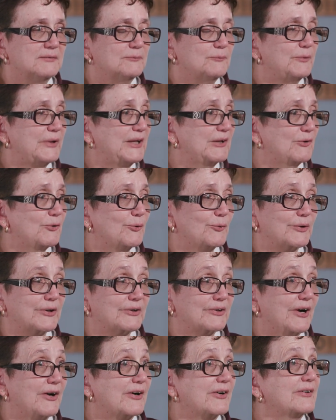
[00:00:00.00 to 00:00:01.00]
We owe
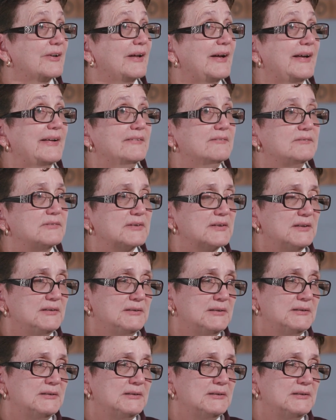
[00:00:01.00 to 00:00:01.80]
her our lives.